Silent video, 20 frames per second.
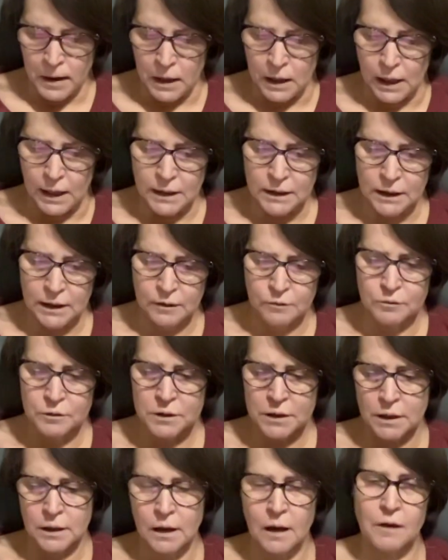And here's
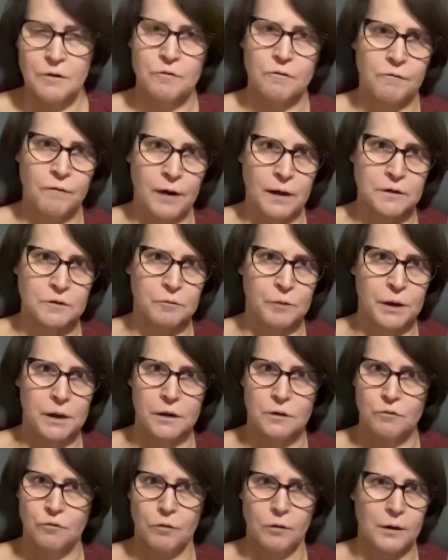another factor we can
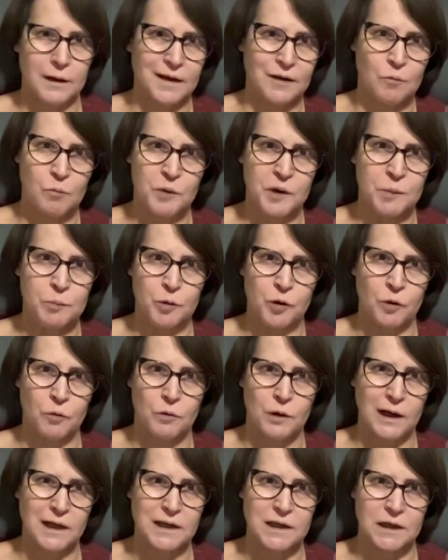control, and I know people don't
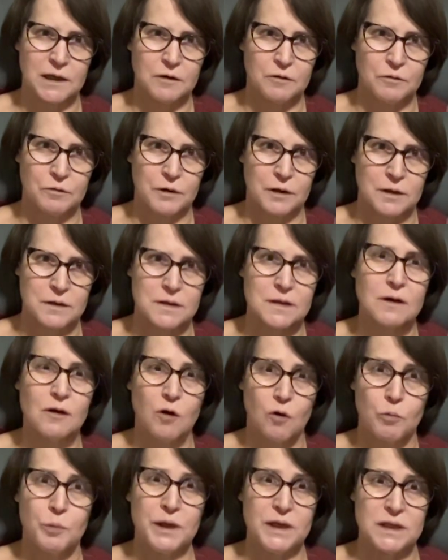like to hear this:
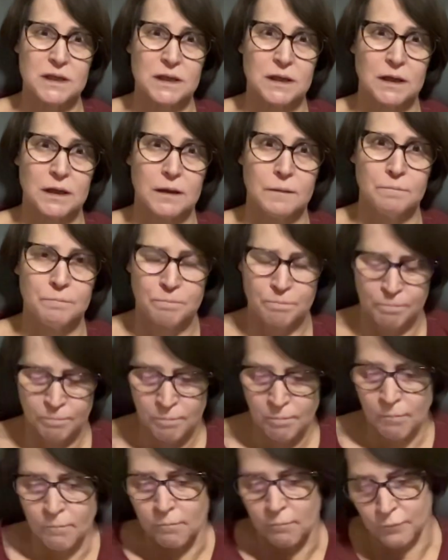obesity,
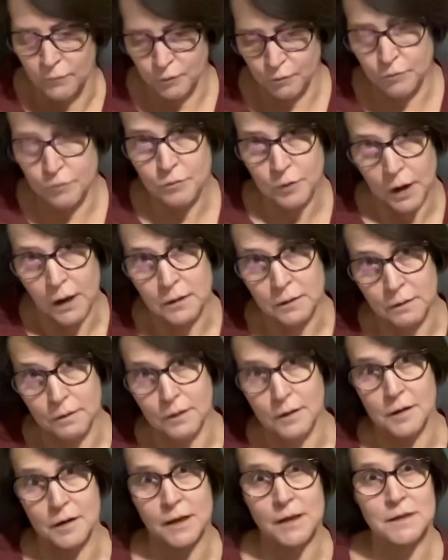through
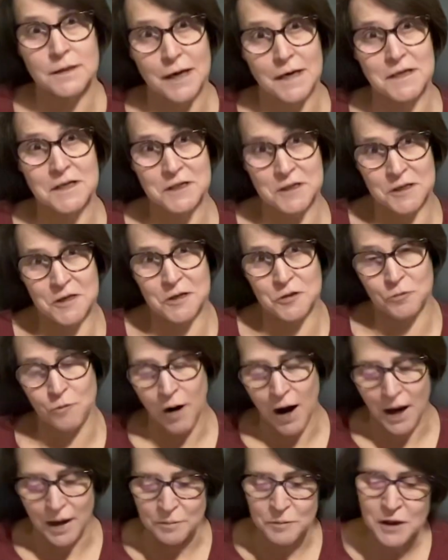the things I just
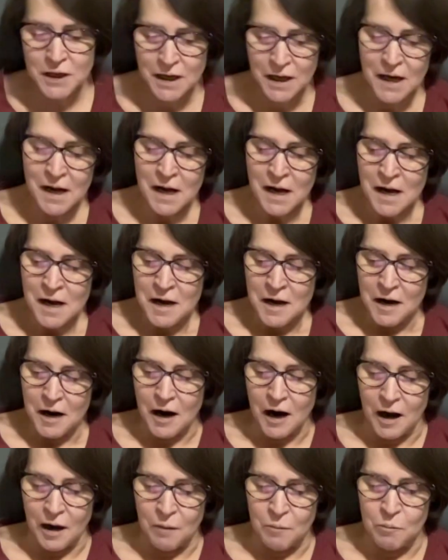described.
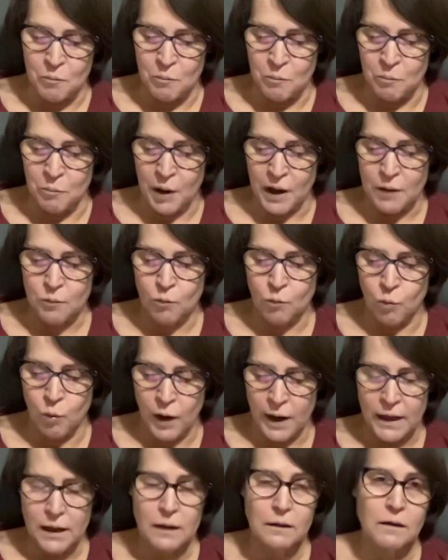But
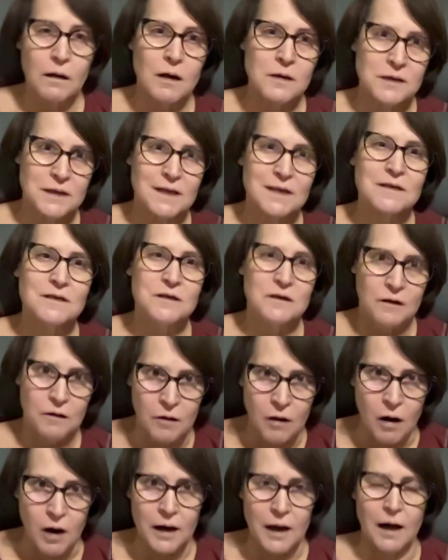weight loss does
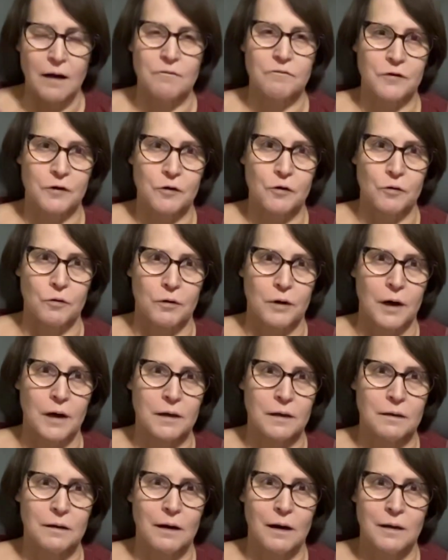not have to hurt.
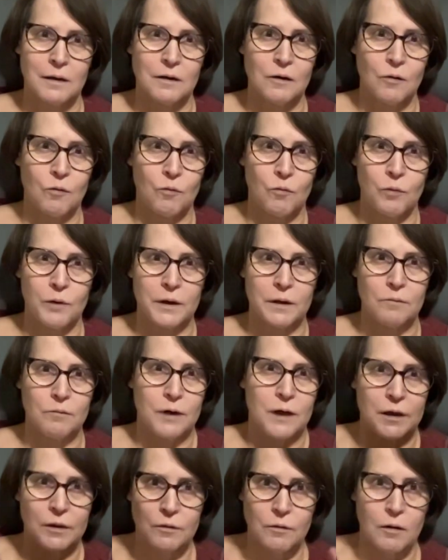I know we
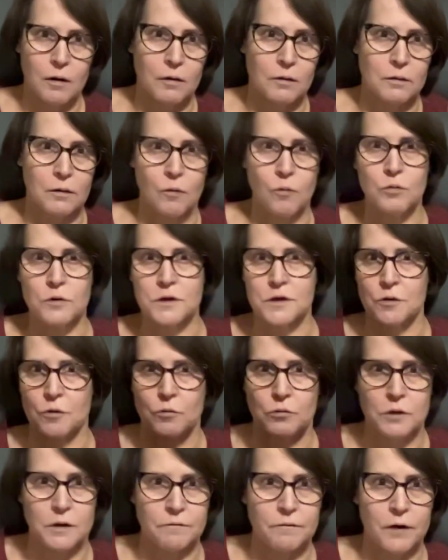hear oh, it's so
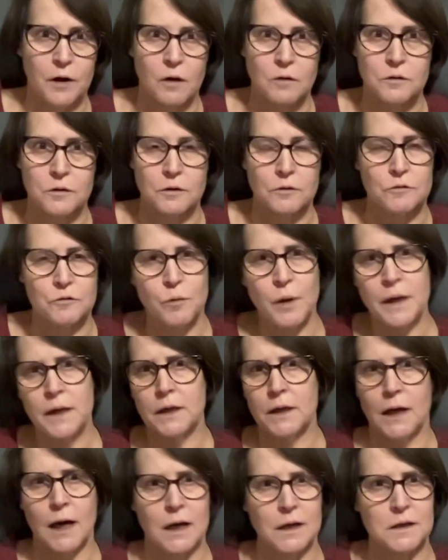difficult to lose weight,
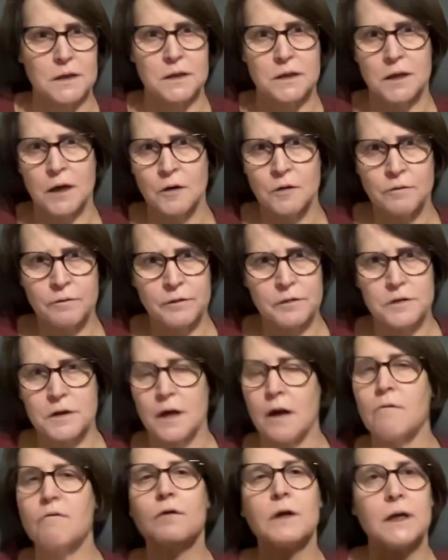you gotta starve
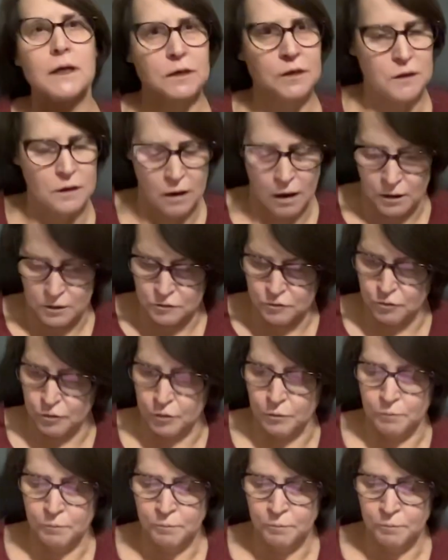yourself. It's not true.